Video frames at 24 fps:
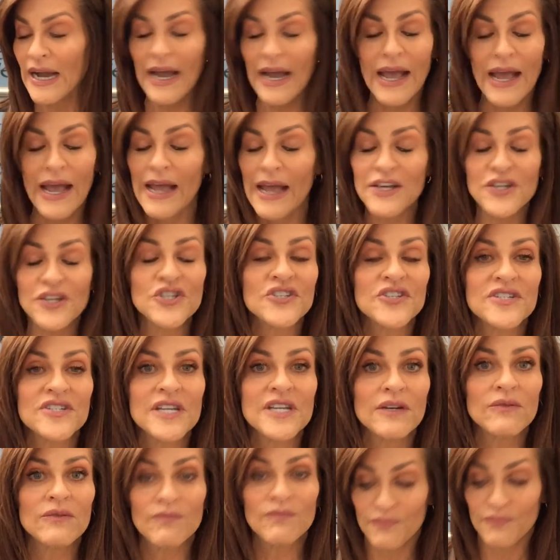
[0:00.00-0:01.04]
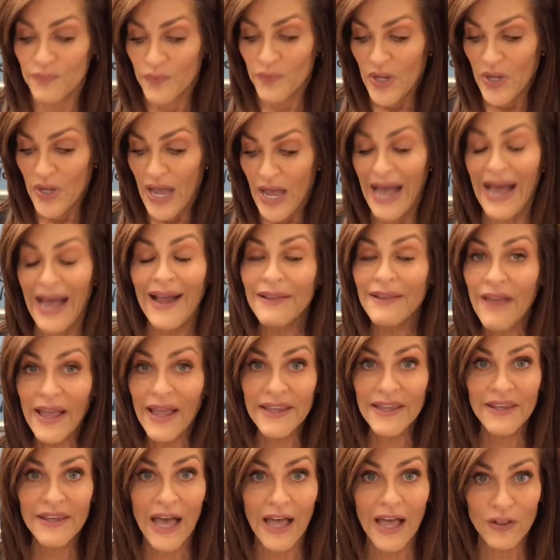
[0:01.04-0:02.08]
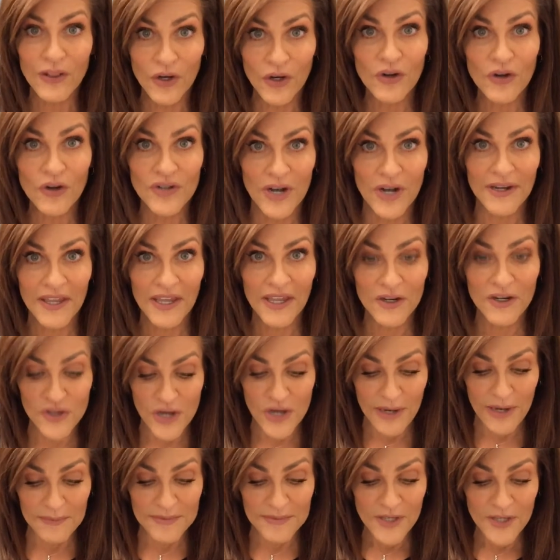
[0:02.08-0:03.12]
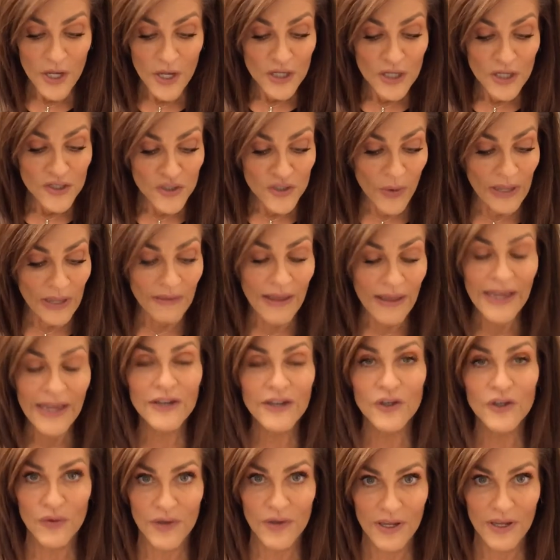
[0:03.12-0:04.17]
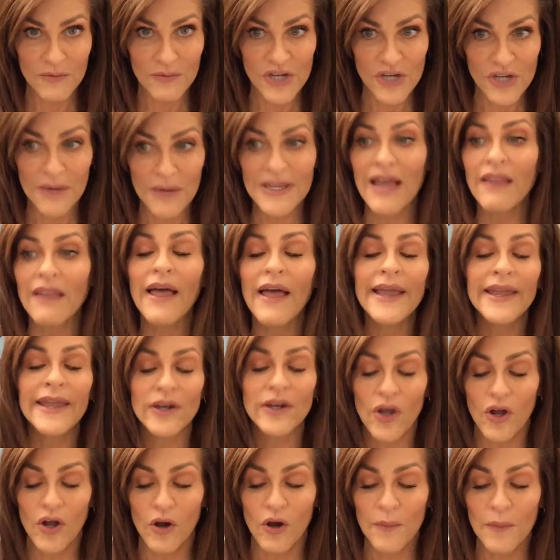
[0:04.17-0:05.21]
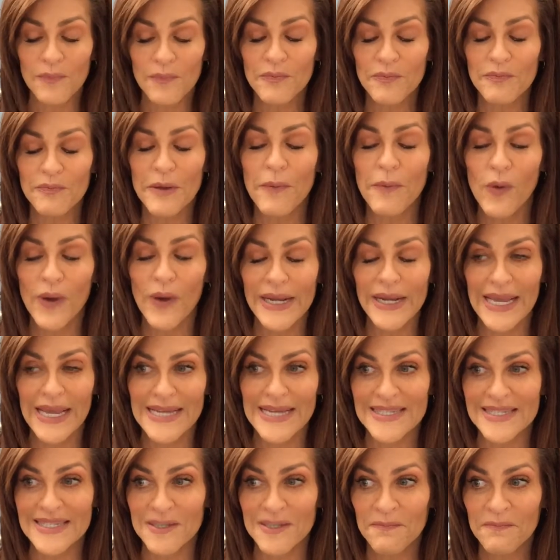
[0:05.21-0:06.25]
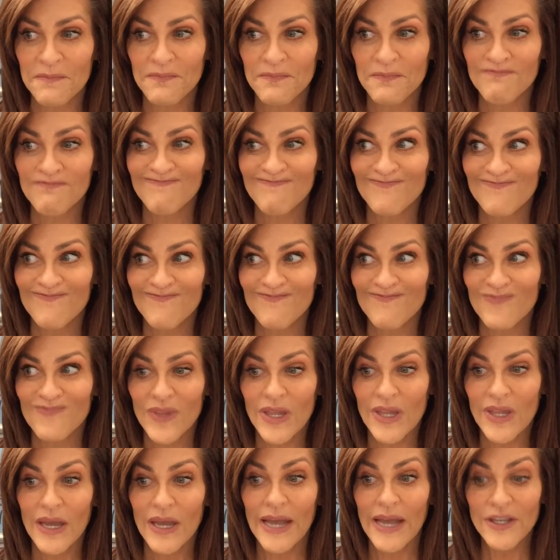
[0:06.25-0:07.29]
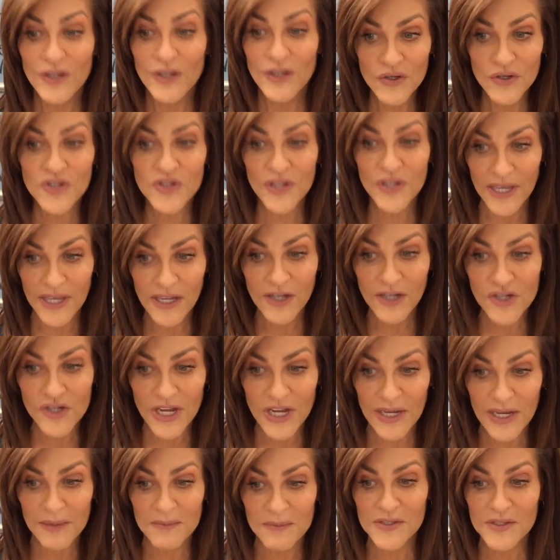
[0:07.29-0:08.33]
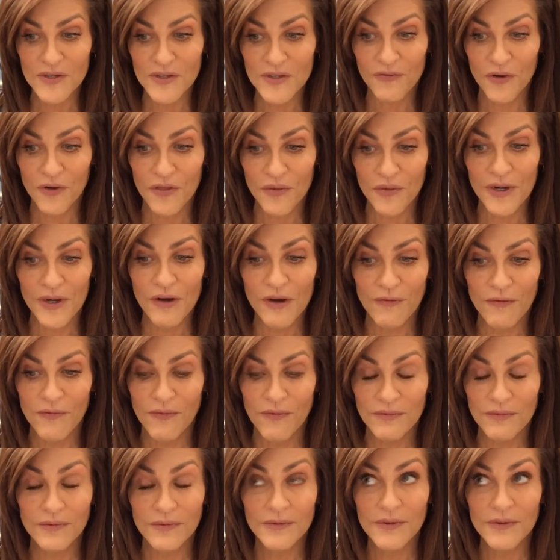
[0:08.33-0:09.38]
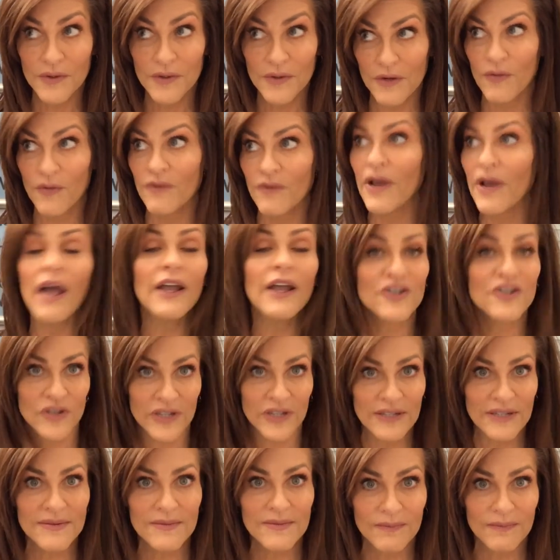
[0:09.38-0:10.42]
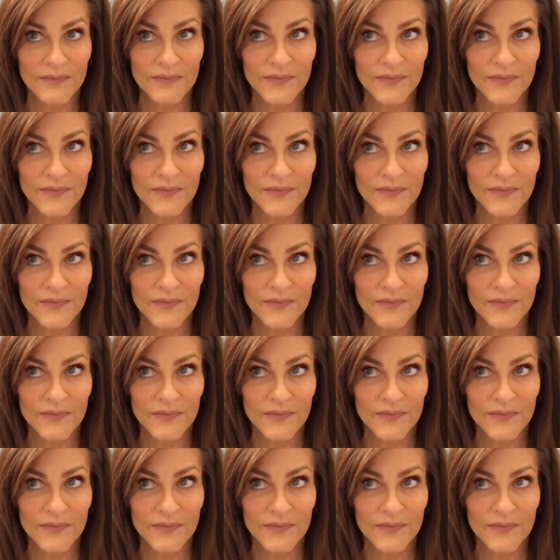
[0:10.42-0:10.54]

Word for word: I, I just didn't. I like, I learned on King James. So I like New King James. I like it all. But point is, I used King James for three or three, four, actually